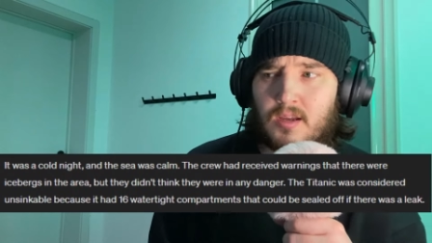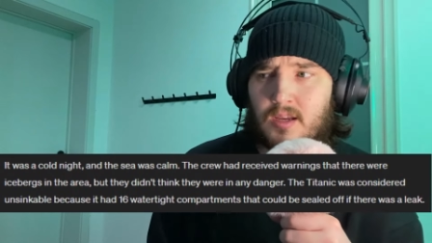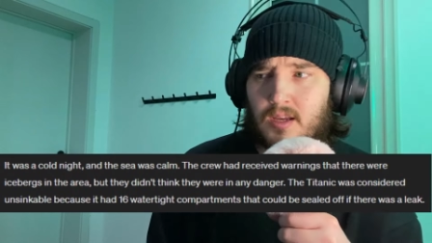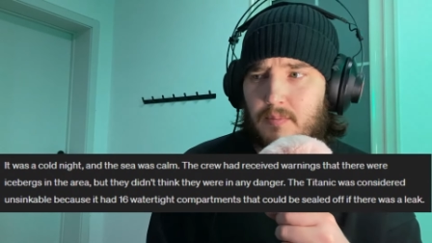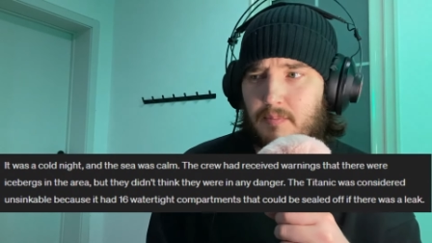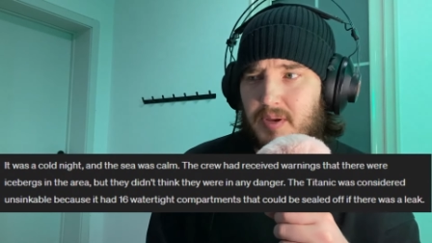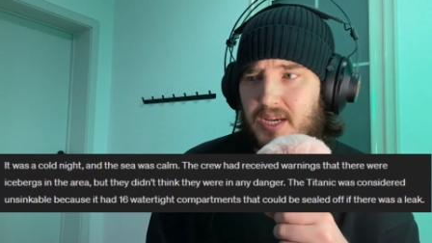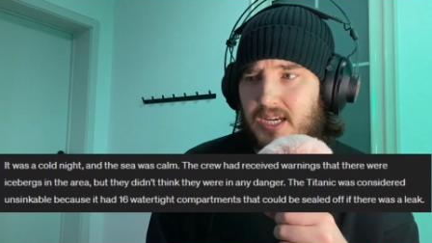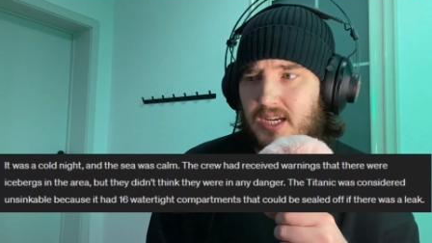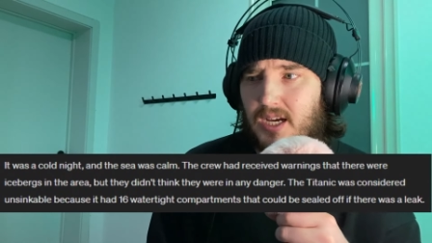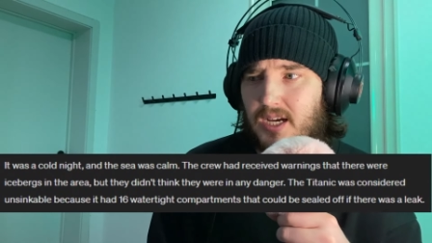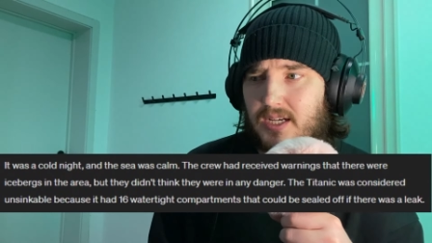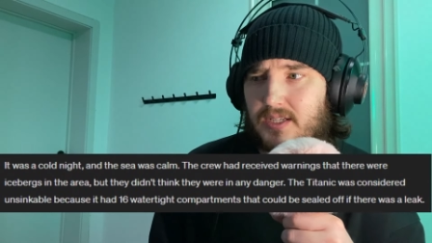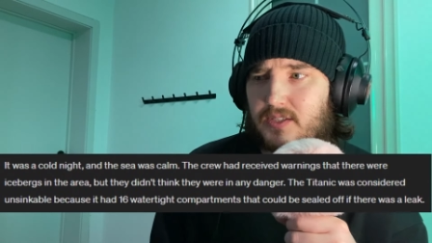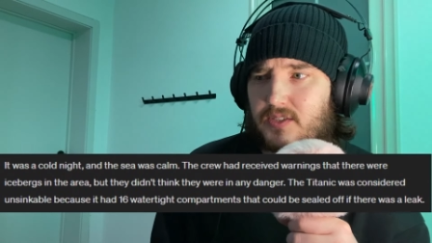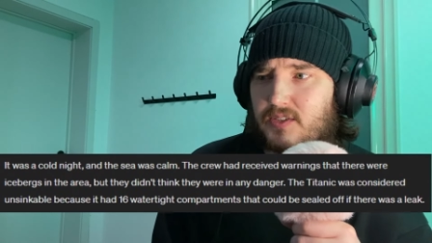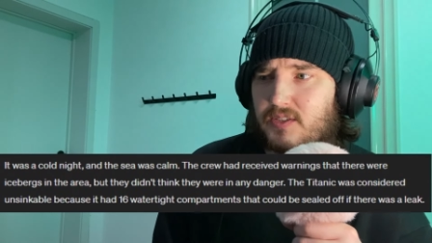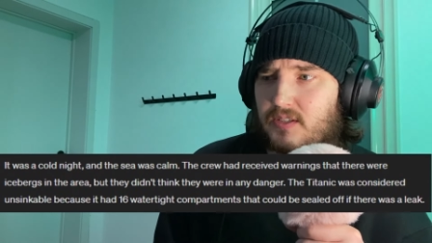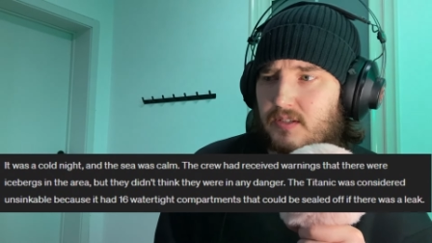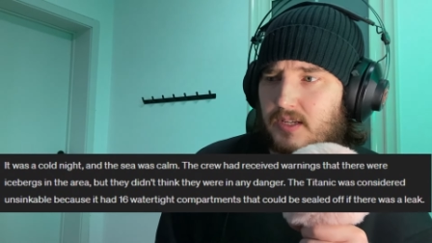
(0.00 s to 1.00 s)

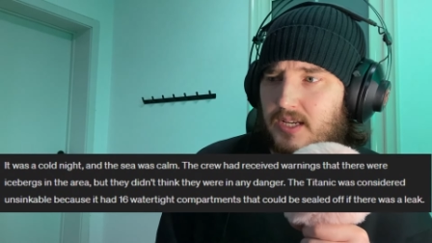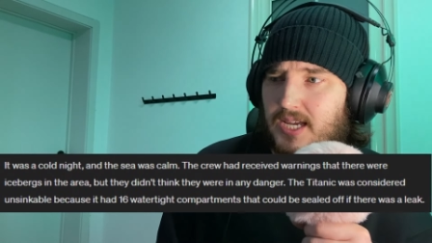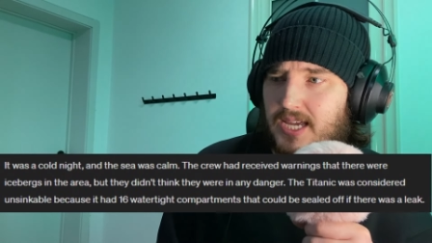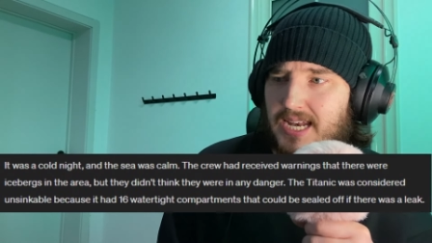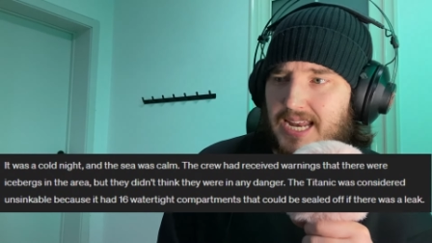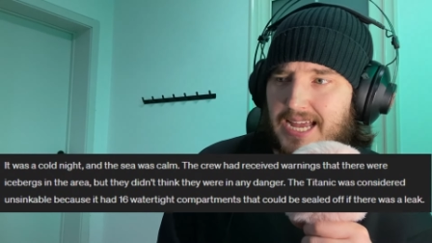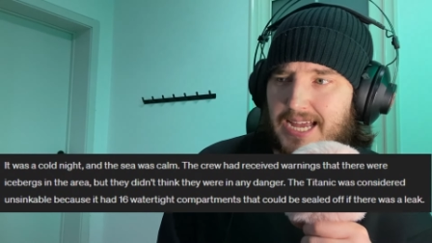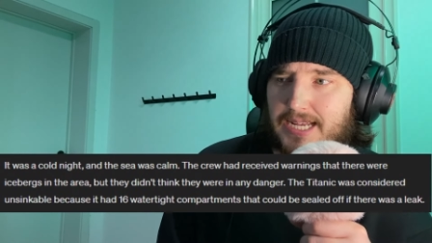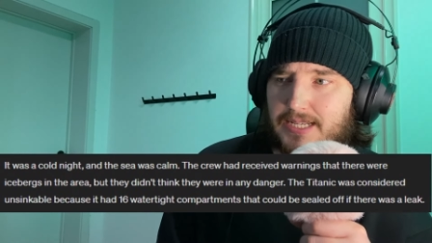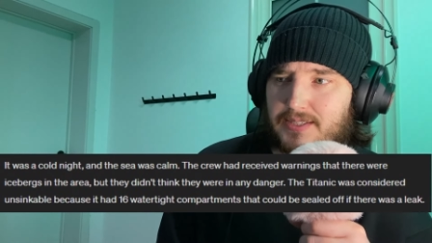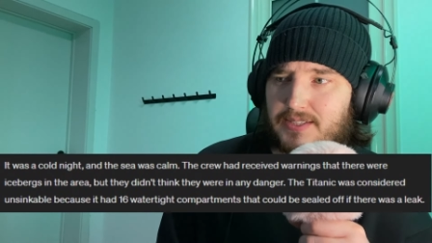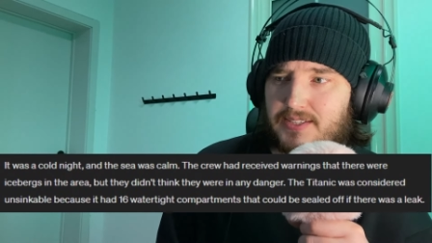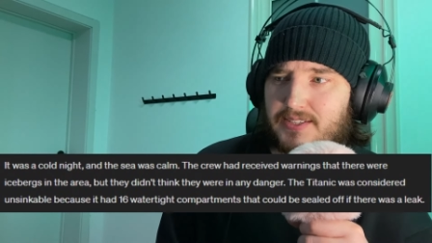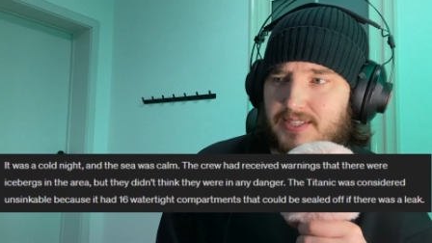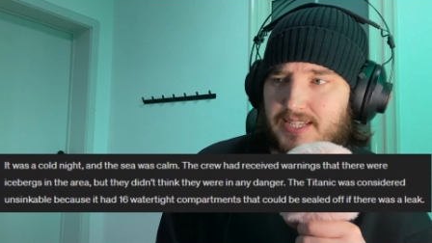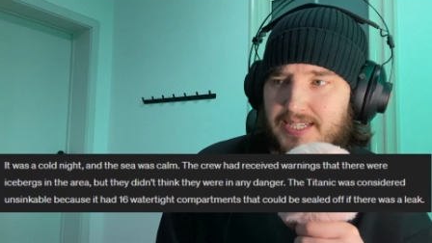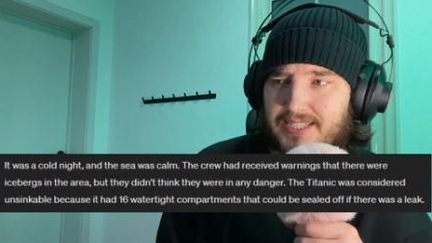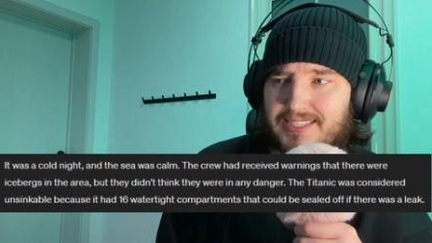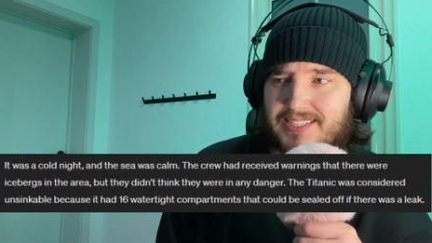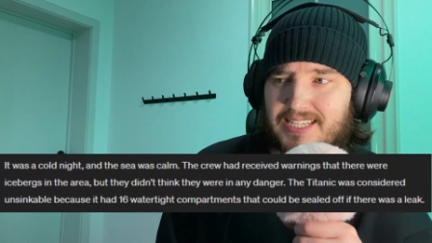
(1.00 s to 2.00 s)
Because it had
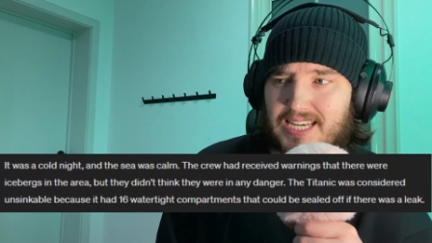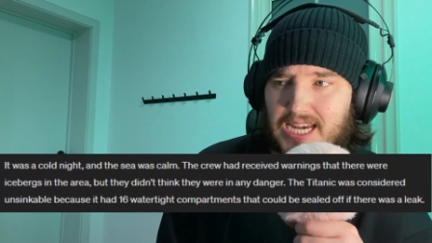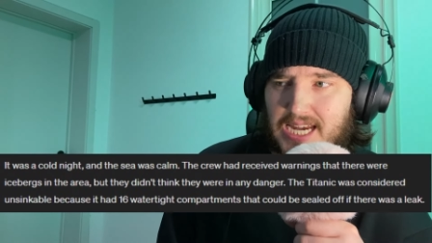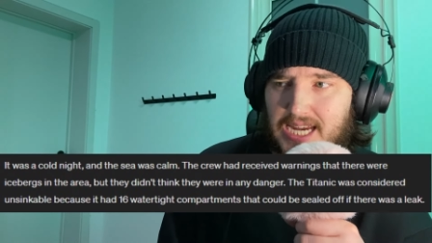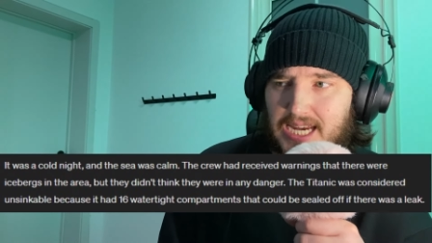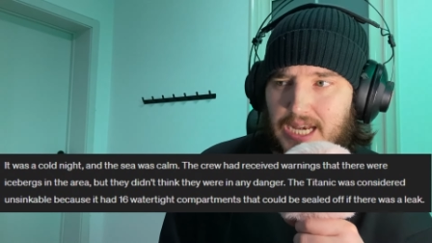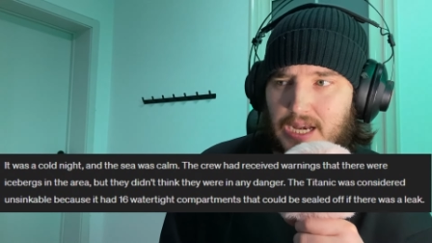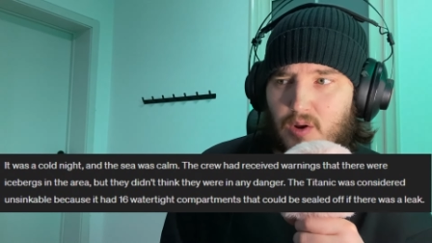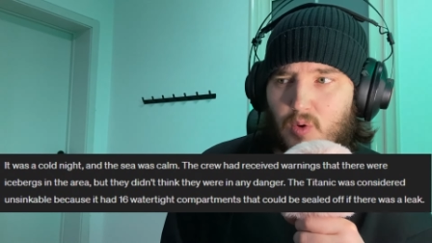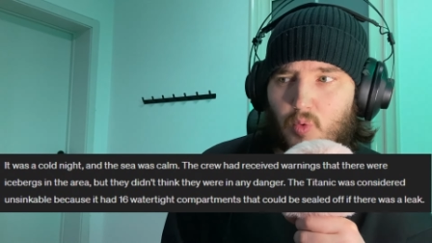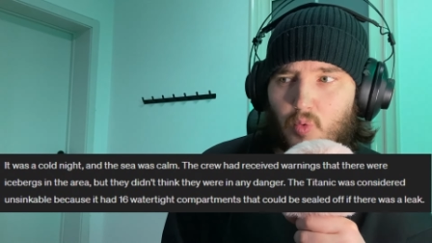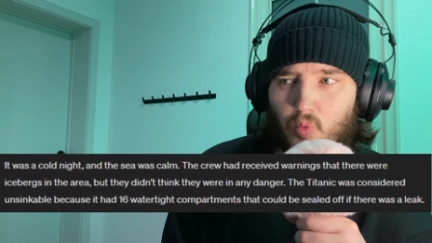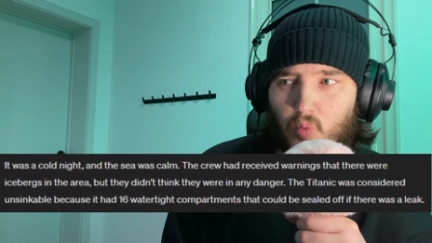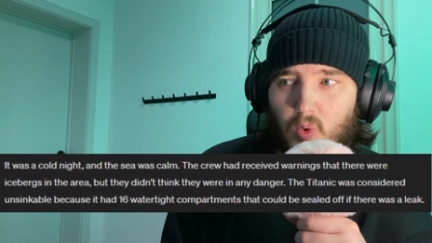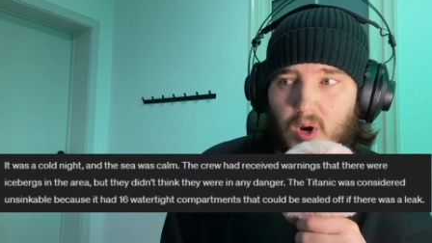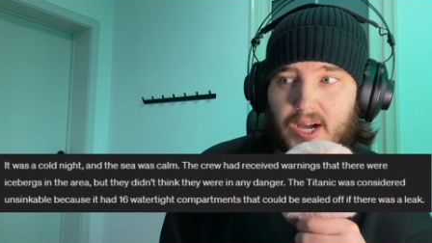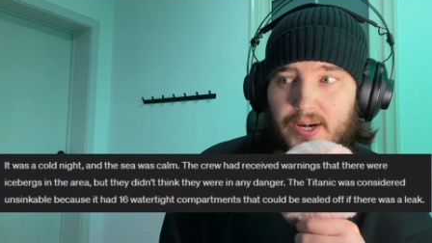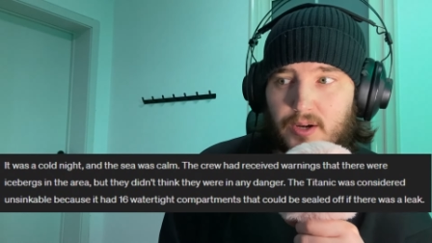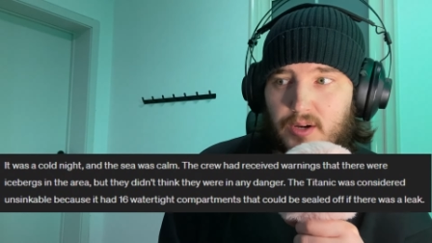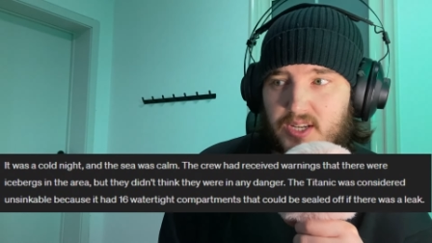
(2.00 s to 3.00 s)
16
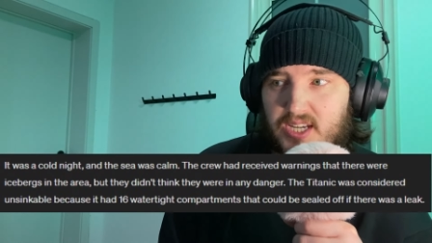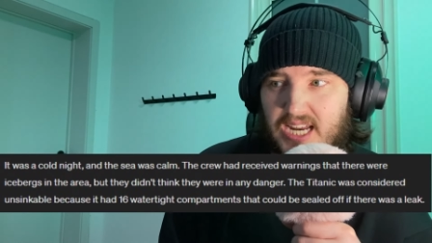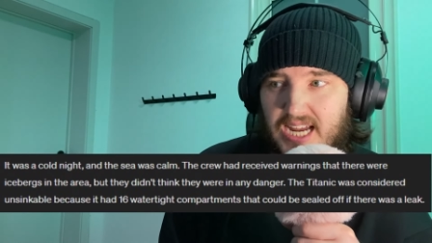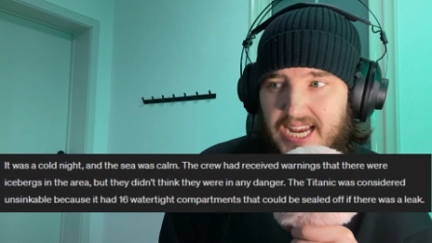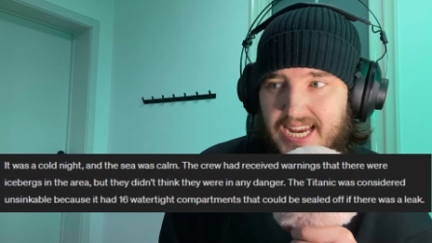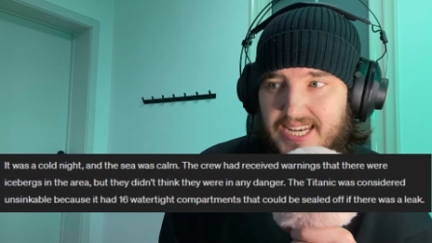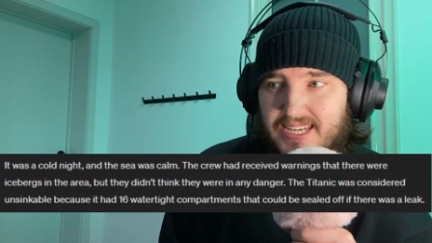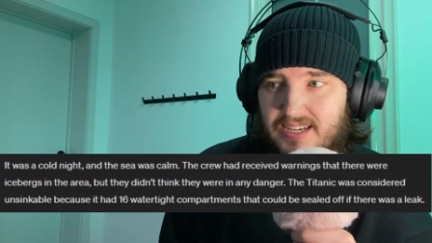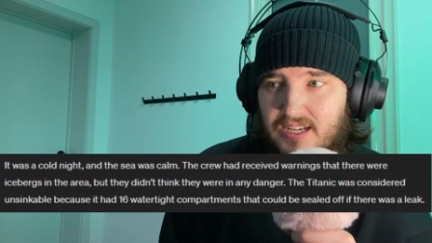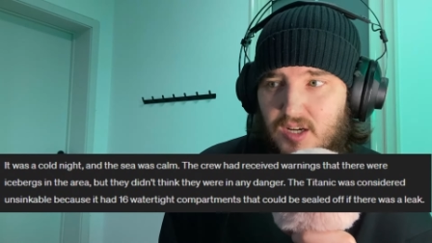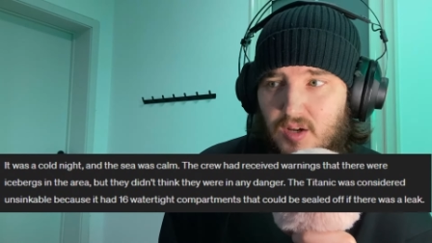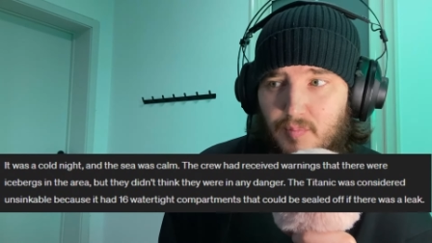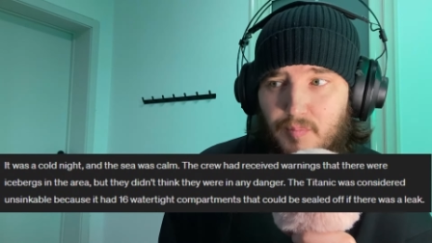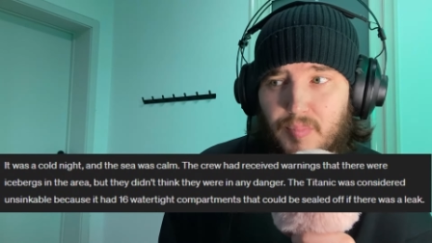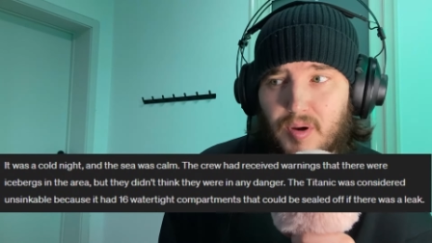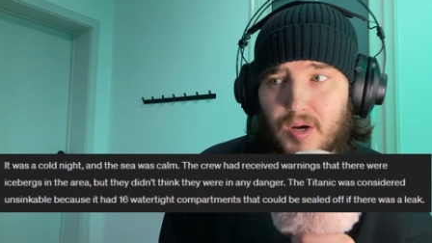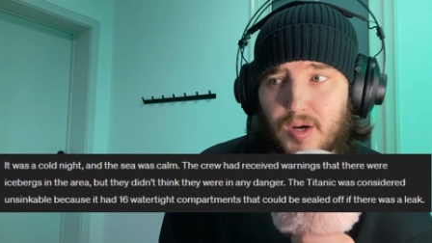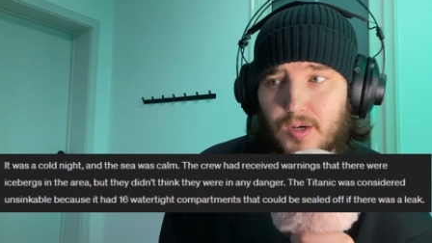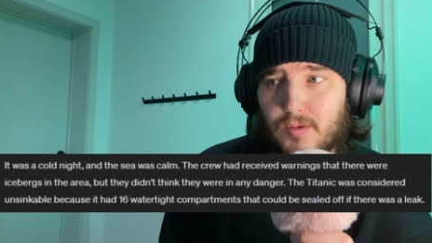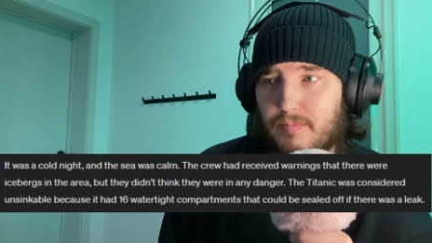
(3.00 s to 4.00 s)
watertight
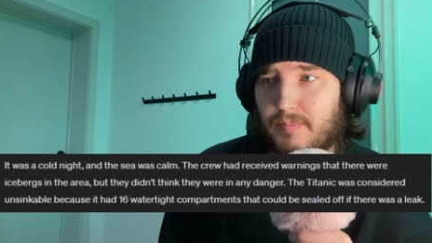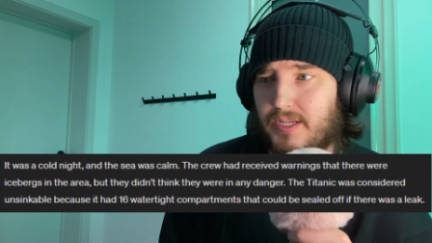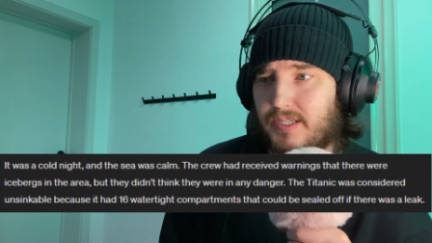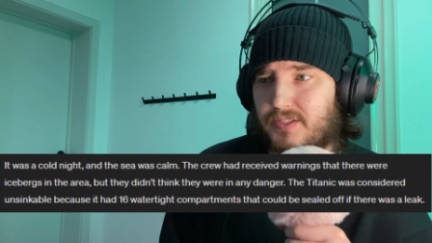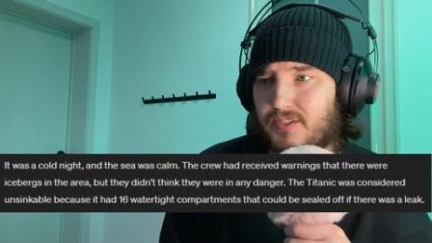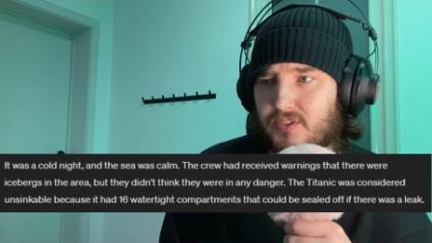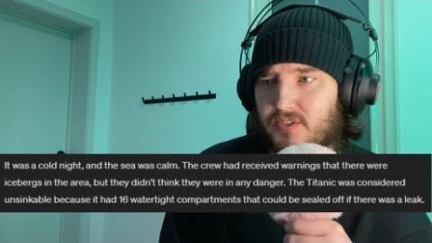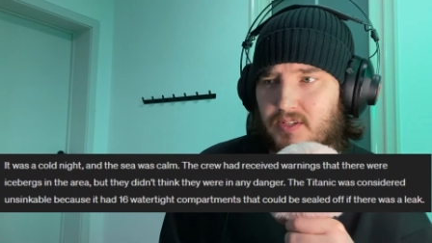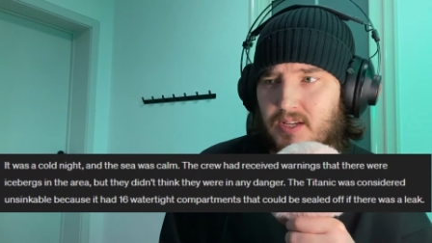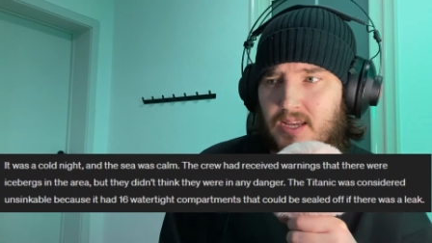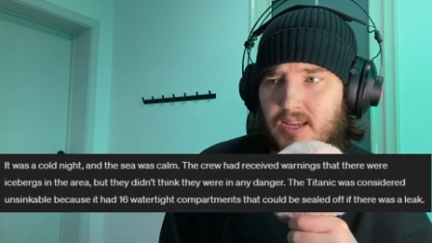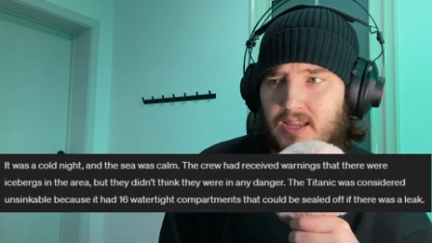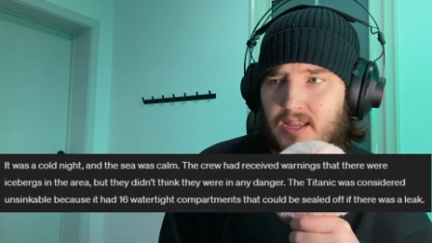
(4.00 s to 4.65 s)
compartments